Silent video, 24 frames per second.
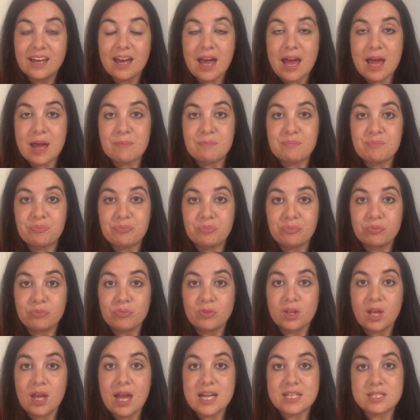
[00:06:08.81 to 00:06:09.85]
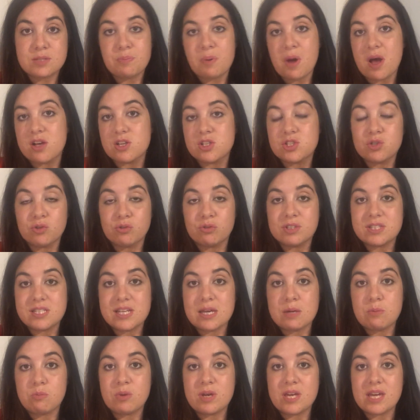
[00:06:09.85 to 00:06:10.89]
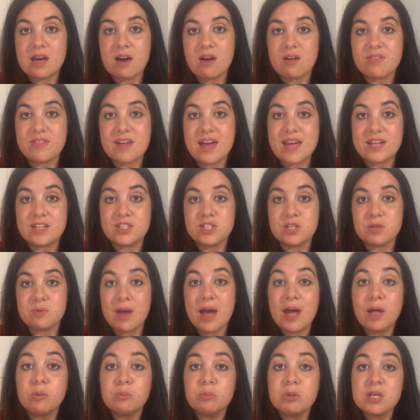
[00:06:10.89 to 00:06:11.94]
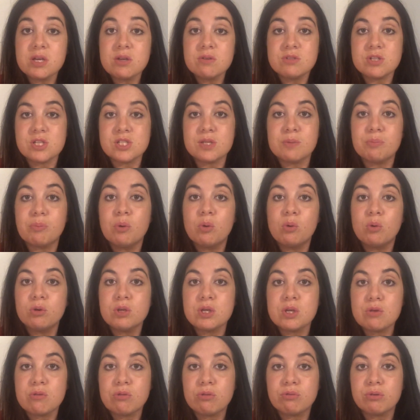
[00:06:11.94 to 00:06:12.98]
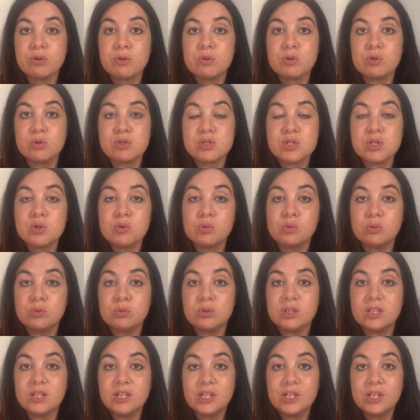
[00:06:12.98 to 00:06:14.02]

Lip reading: As a pastoral team, we are there to help you, to support you through your school